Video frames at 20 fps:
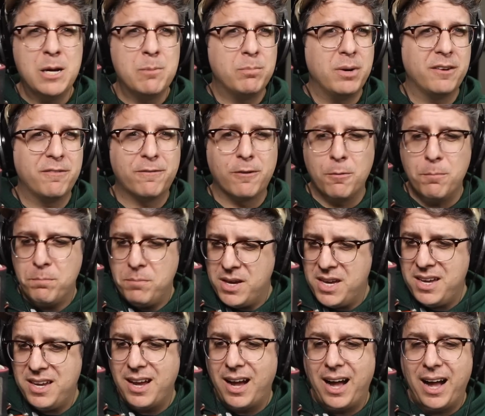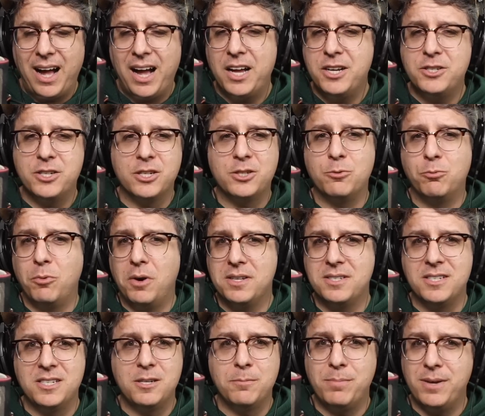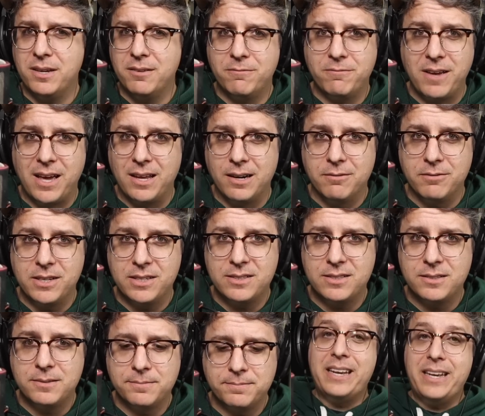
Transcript: But for me, I just wasn't a big fan of it.